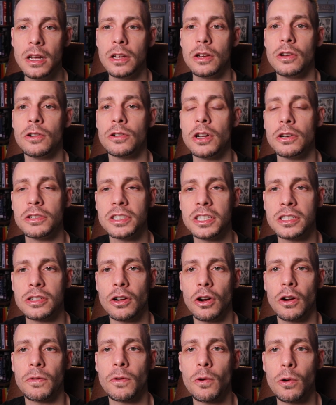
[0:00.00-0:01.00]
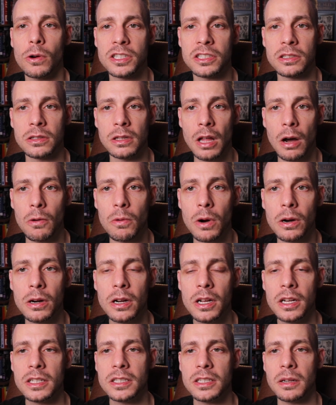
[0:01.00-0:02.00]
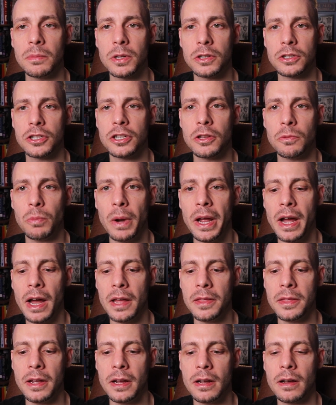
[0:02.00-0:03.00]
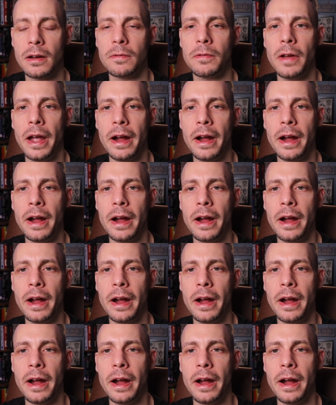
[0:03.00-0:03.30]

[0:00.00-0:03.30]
Your doses are, of course, lower, similar to the way I think of